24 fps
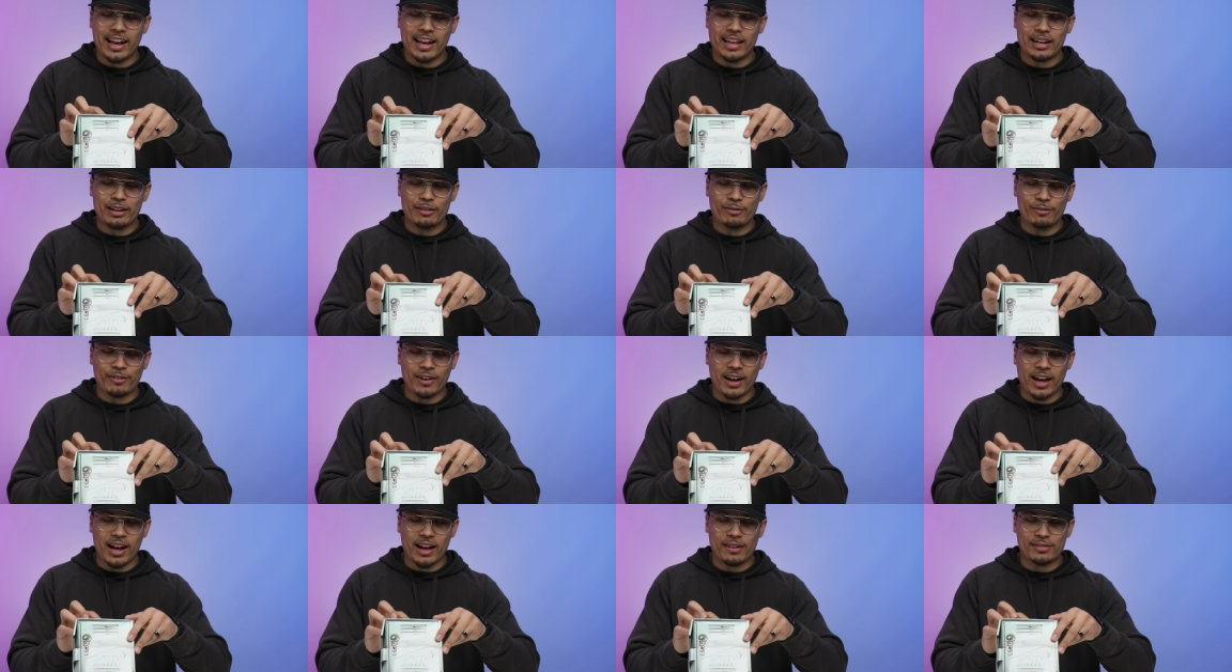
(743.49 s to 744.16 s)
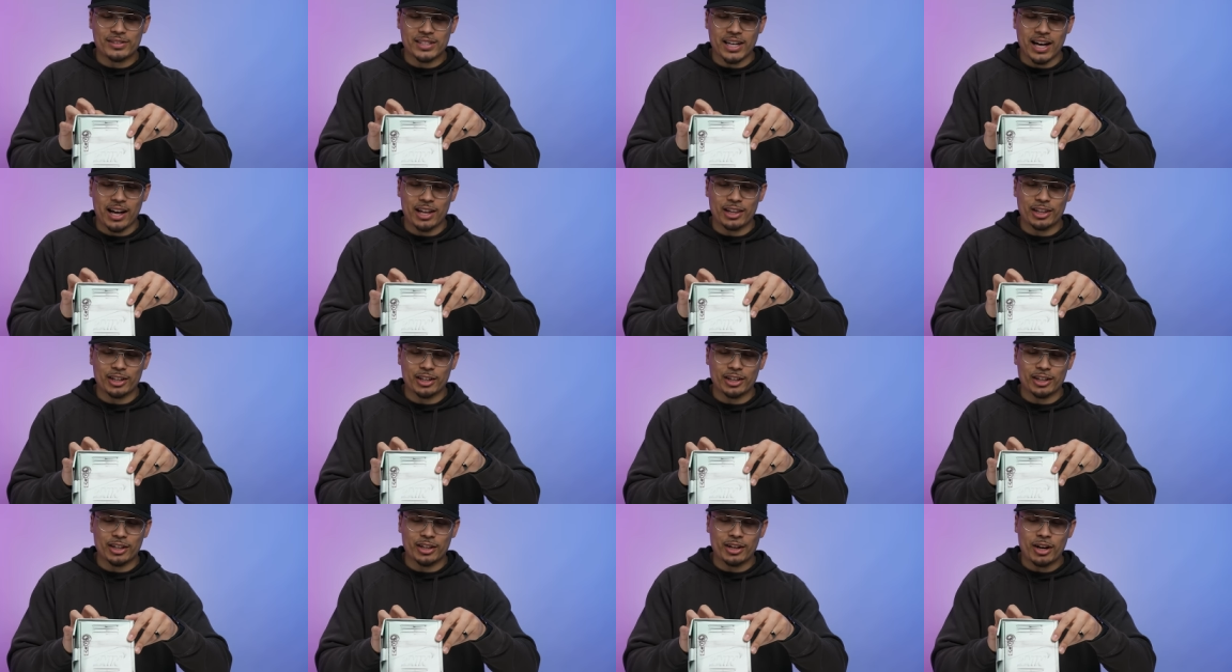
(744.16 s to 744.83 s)
85
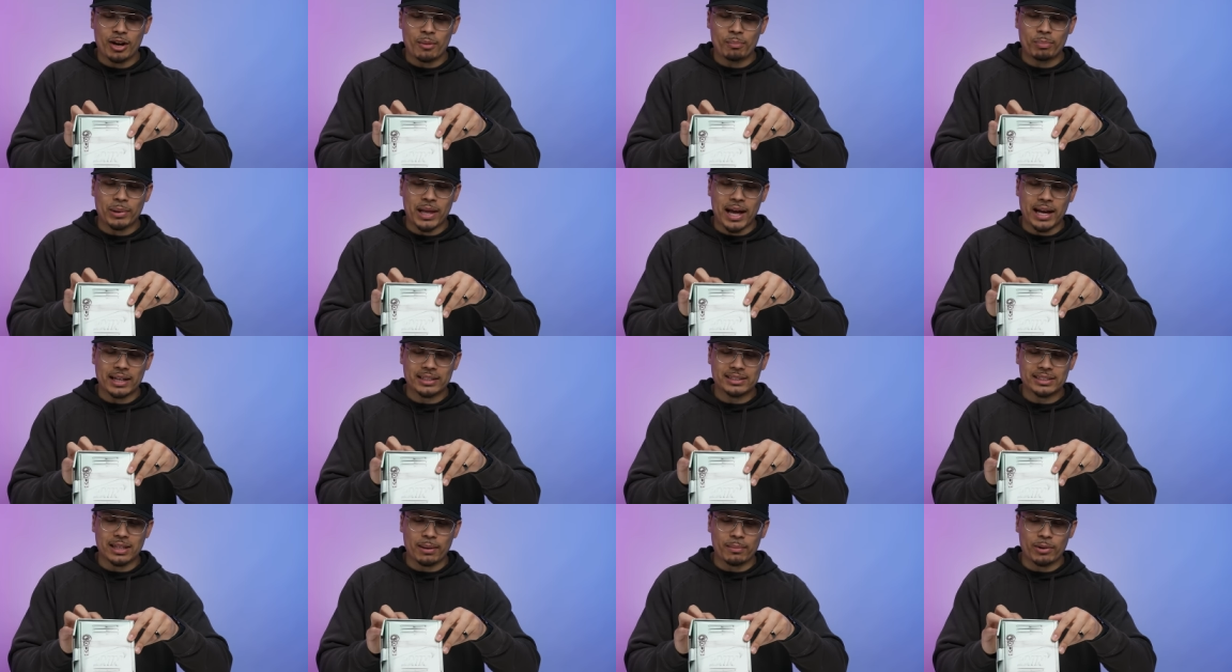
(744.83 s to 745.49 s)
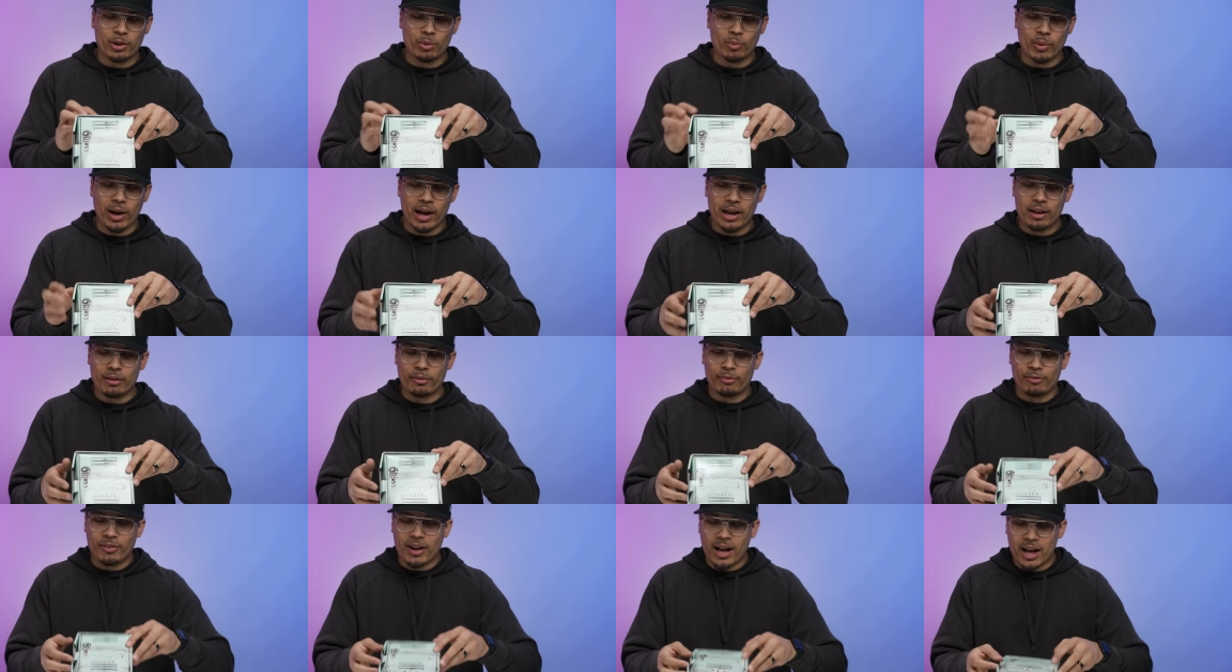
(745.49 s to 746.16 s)
toddler Black Summit
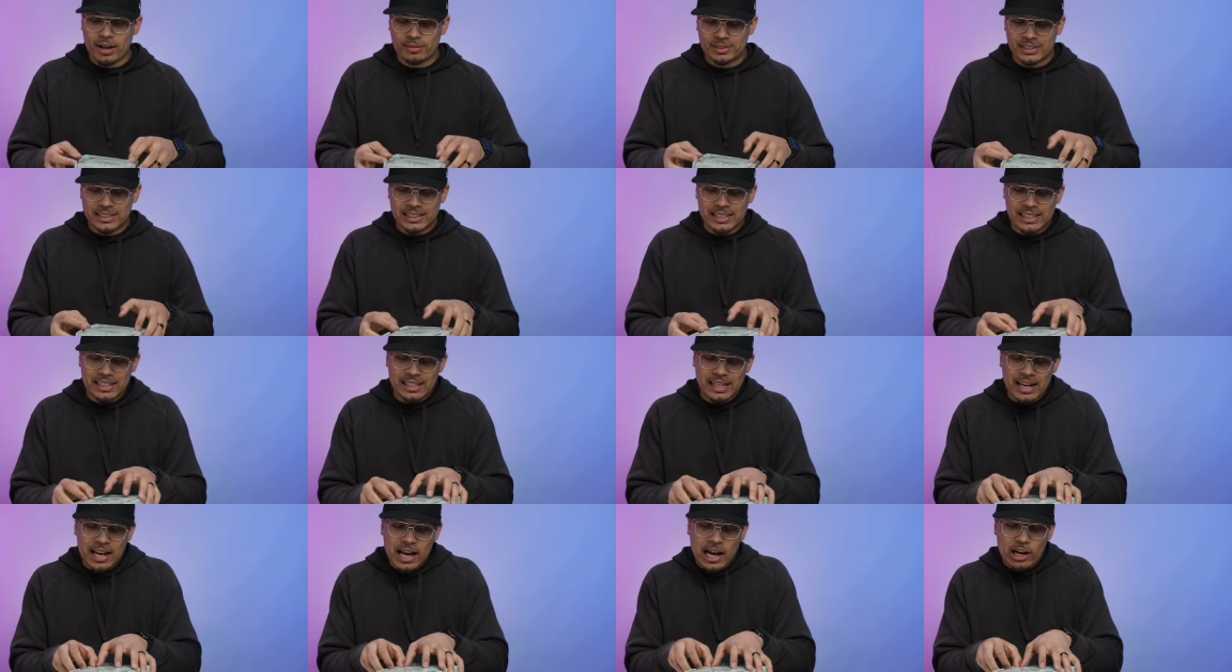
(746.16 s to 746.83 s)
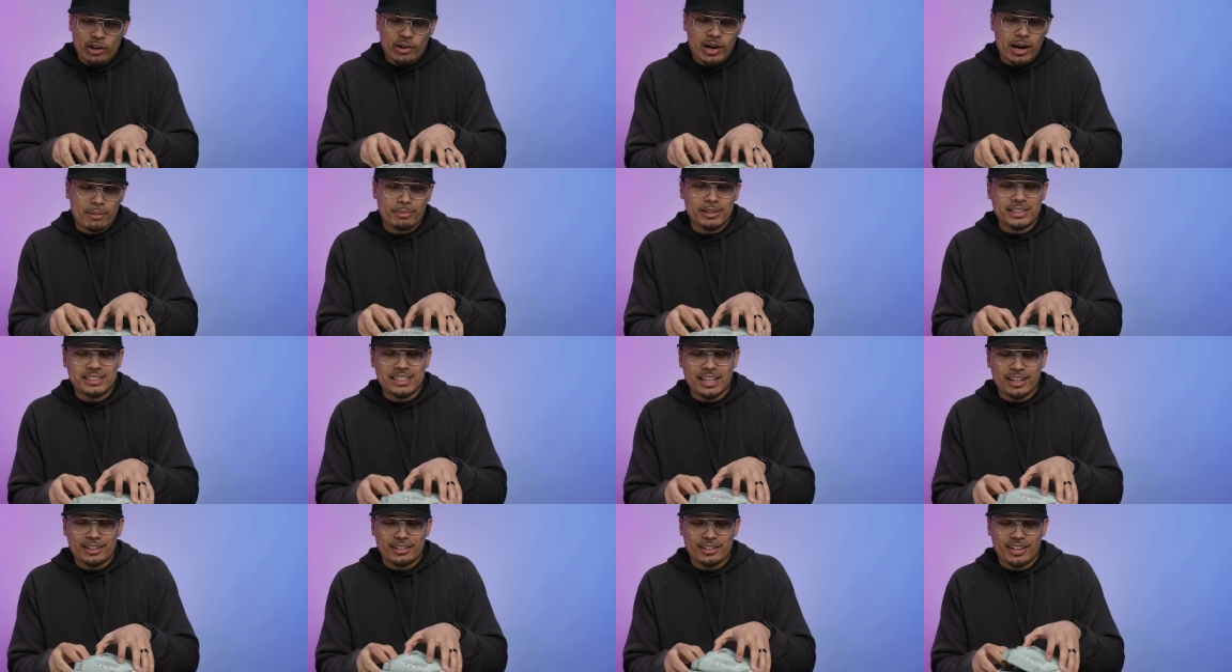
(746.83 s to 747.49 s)
White 5C. I grabbed
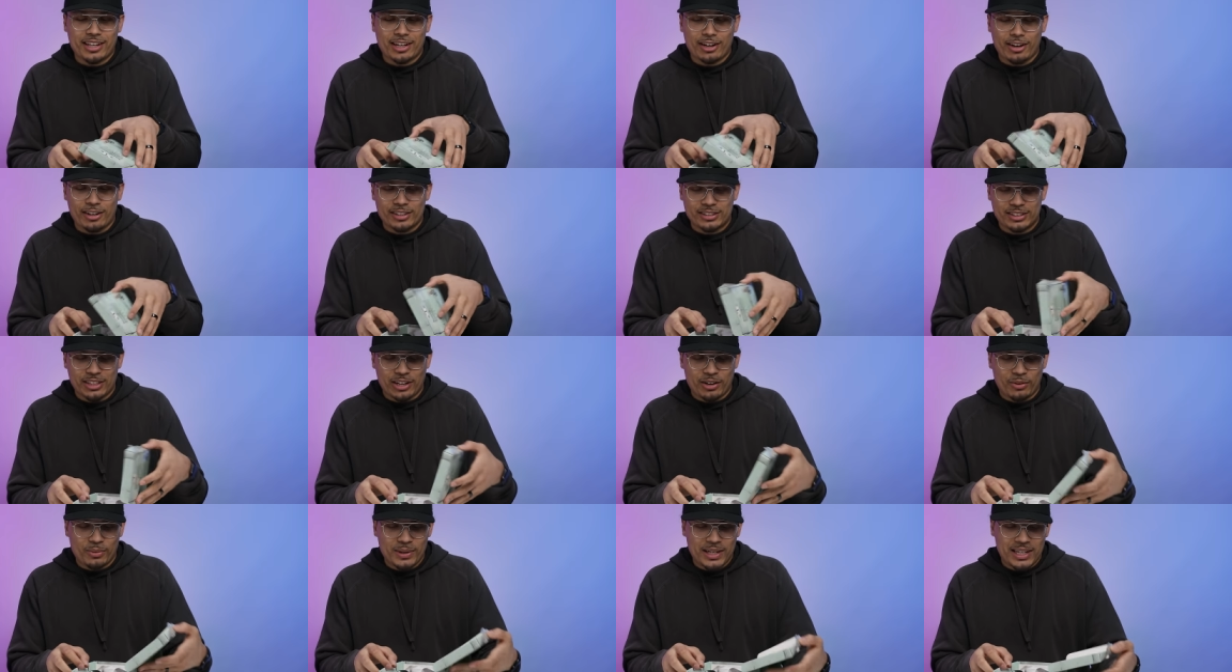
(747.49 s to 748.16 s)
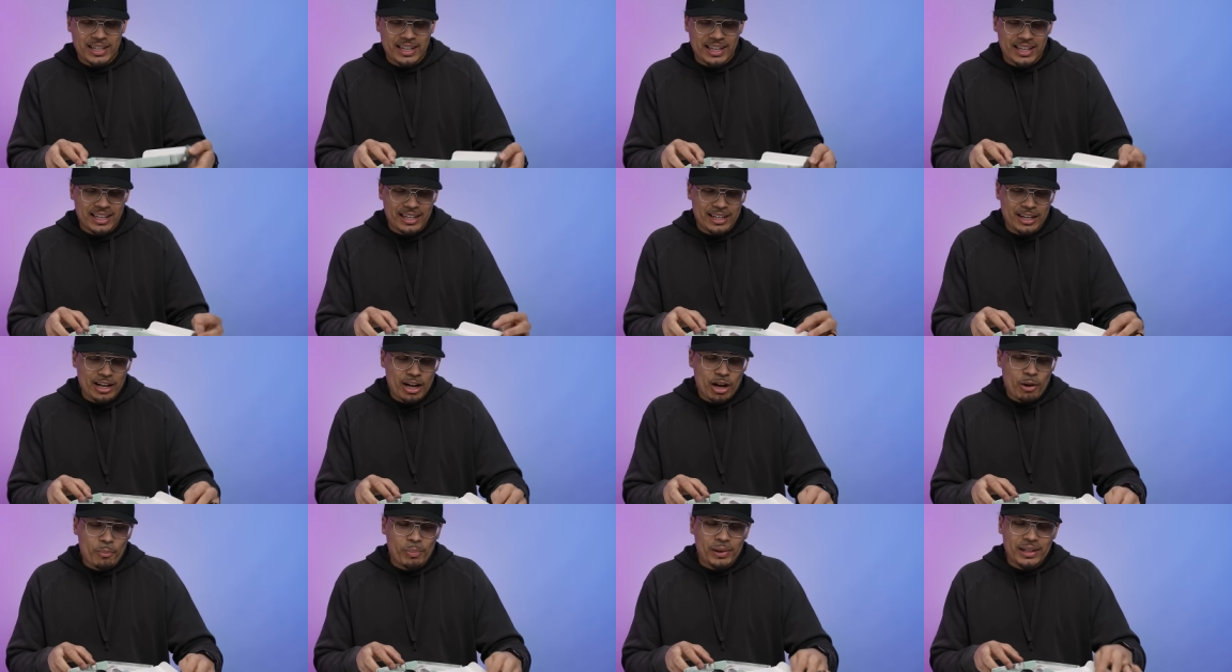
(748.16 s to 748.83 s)
these out there at All-Star Weekend.
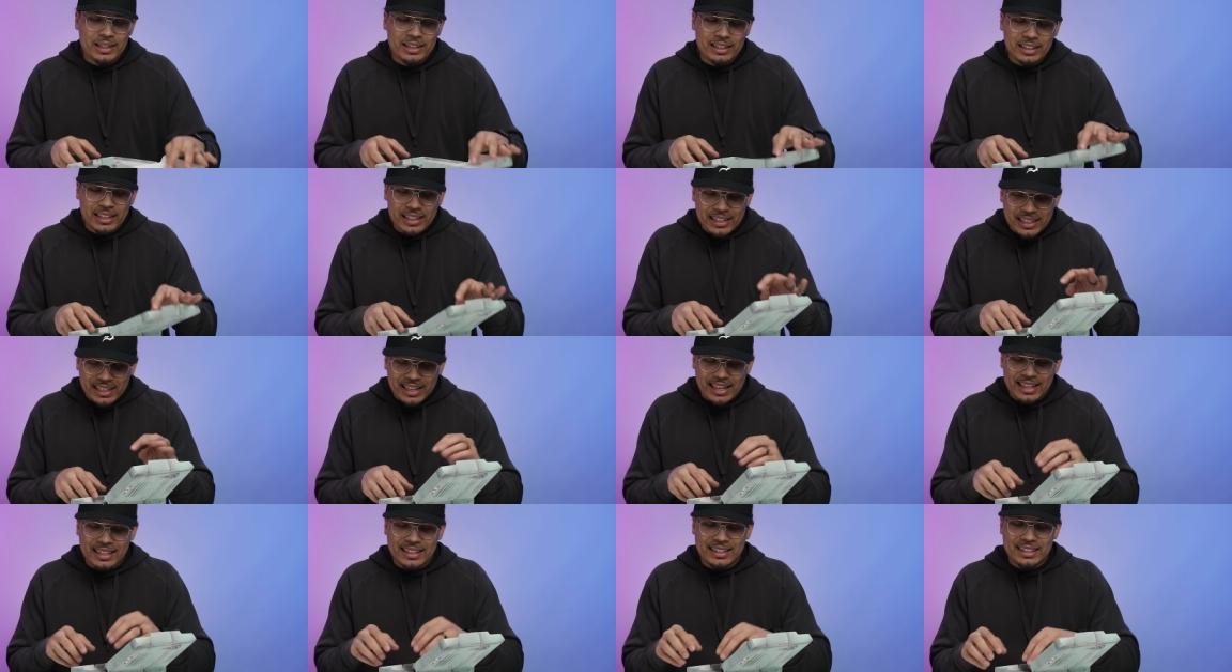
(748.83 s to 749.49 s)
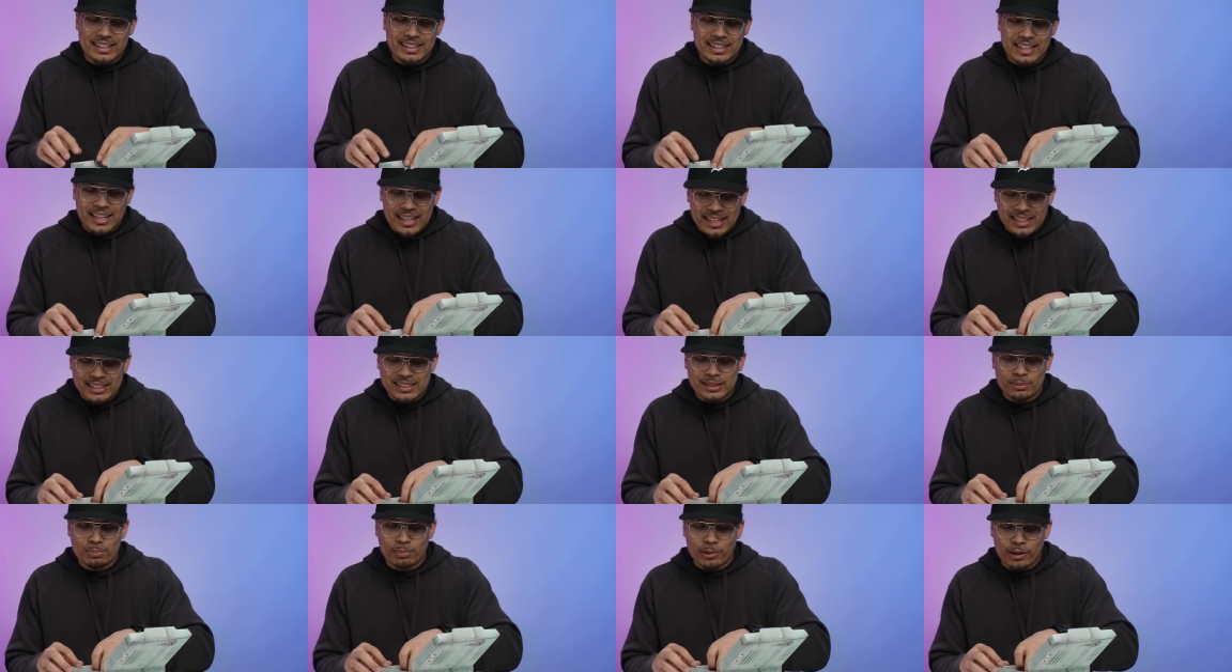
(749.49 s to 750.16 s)
But look at this,